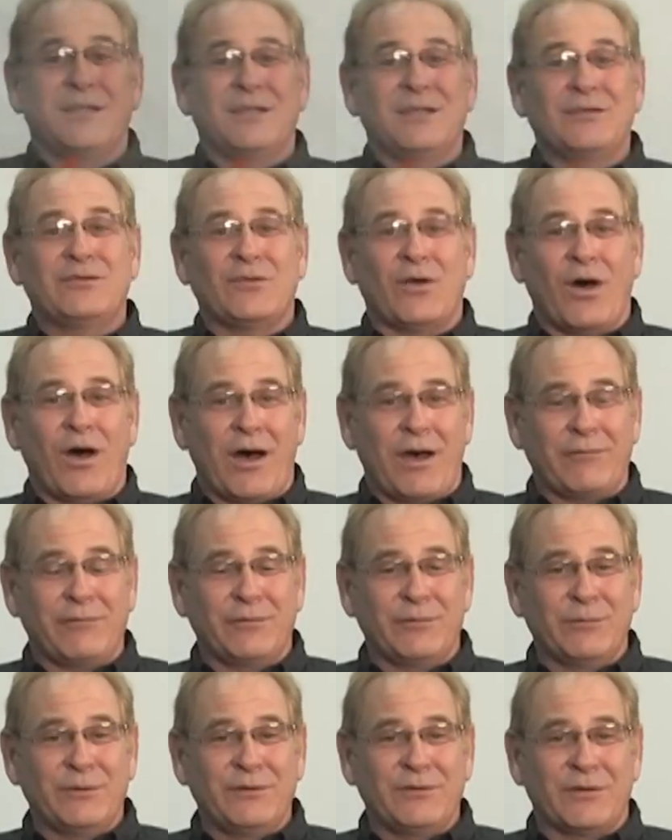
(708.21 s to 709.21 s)
This
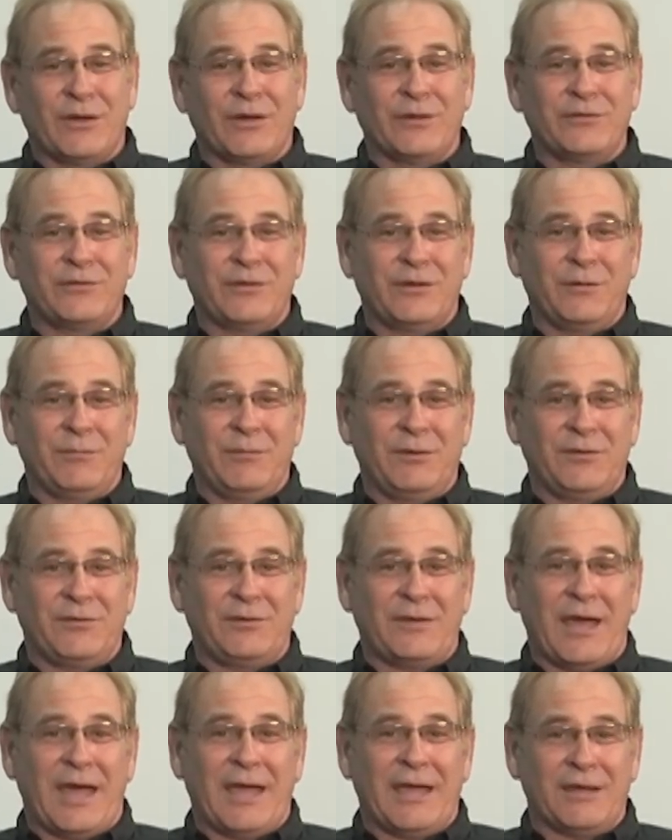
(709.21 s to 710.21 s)
often results in a
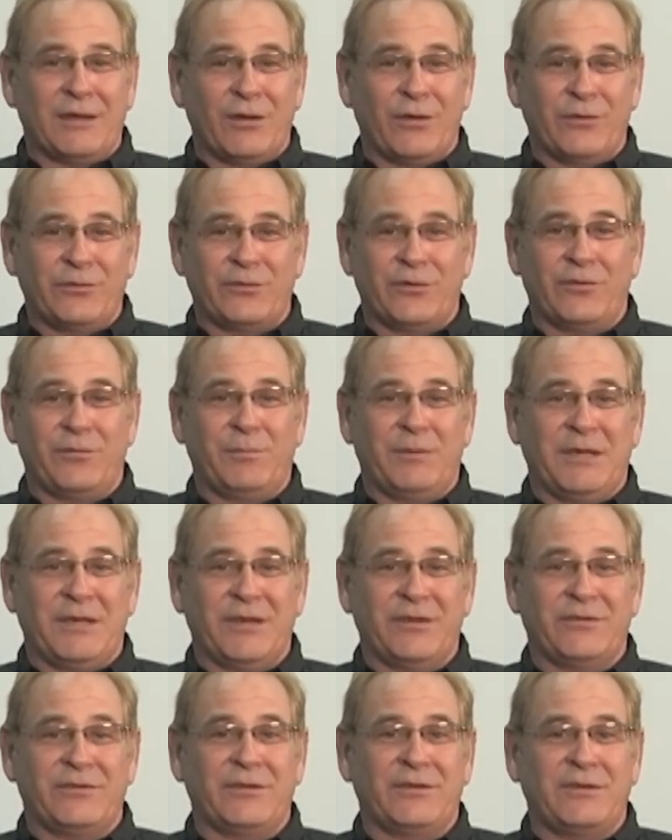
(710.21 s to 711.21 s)
misdiagnosis
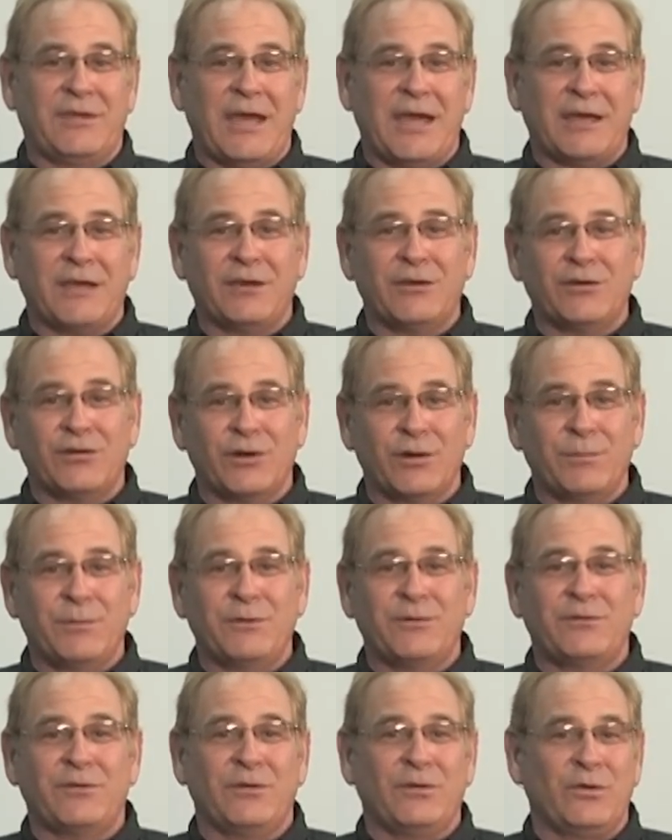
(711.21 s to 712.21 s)
because the tech
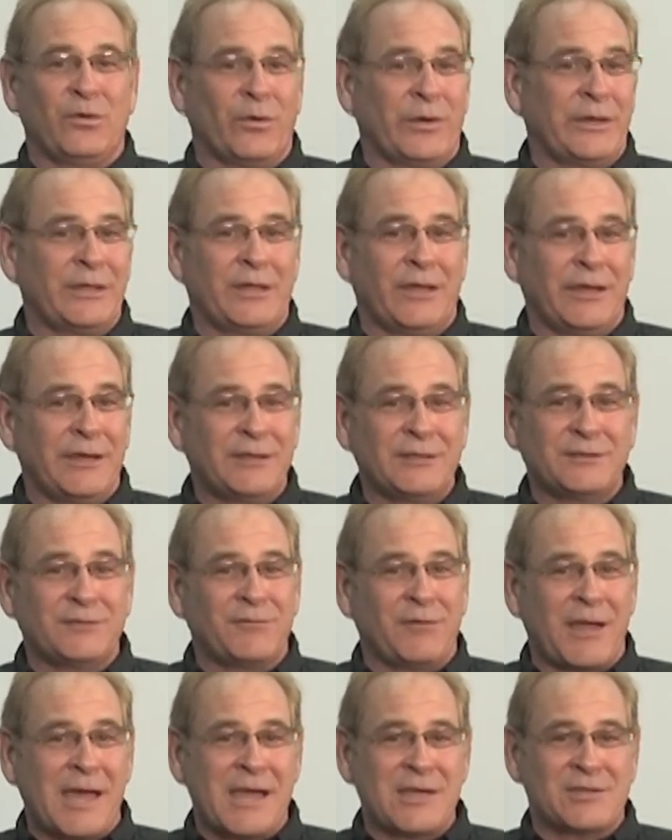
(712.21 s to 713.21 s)
interprets the noid light as
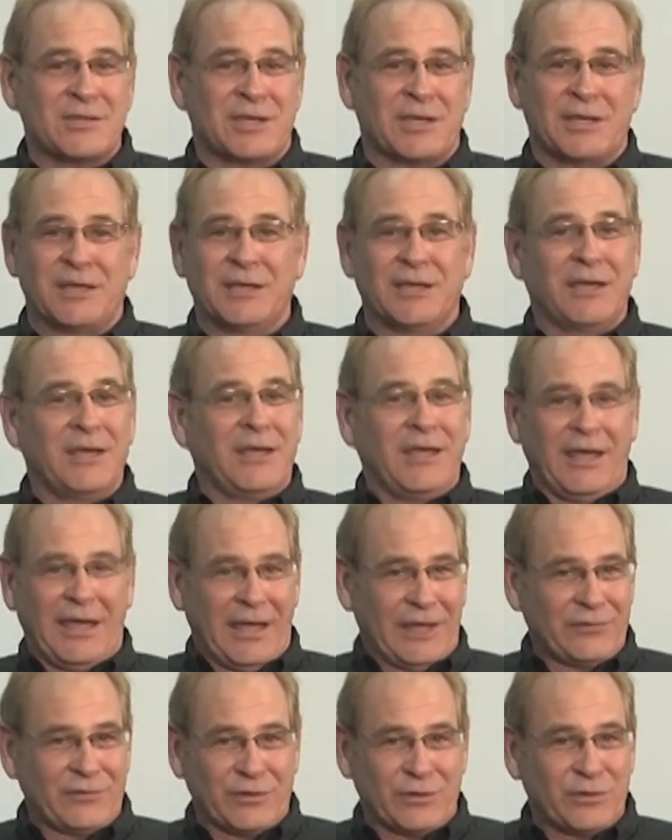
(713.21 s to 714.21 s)
flashing
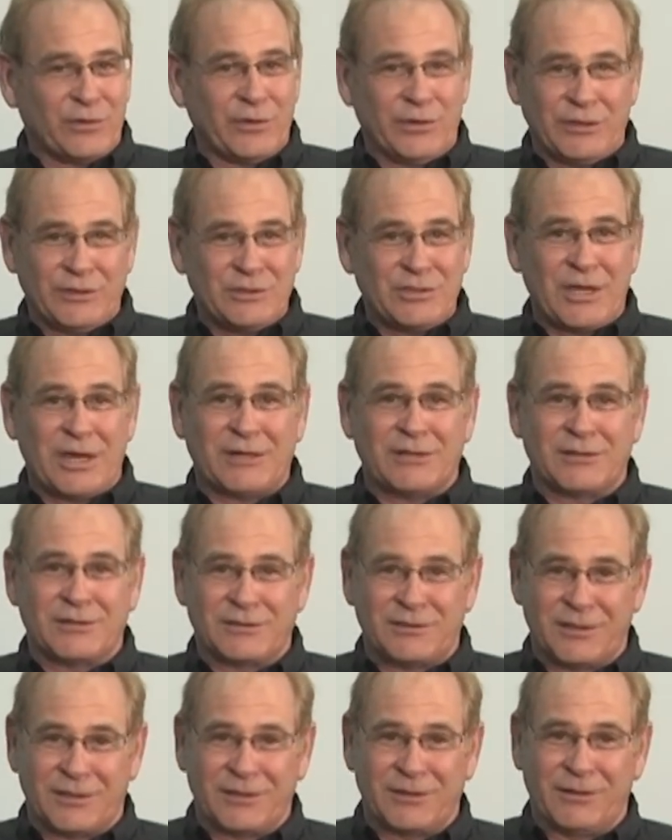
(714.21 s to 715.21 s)
as a good injector
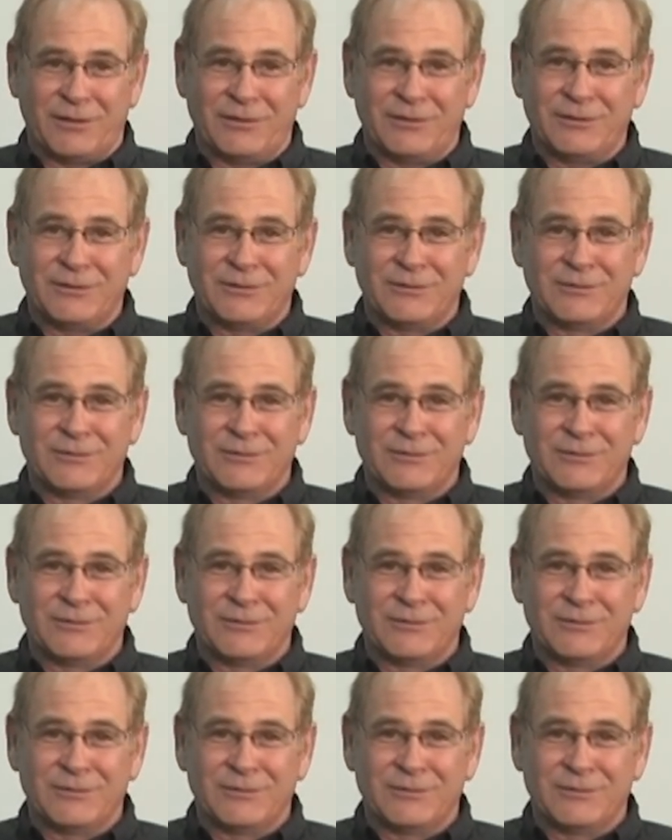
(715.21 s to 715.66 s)
signal.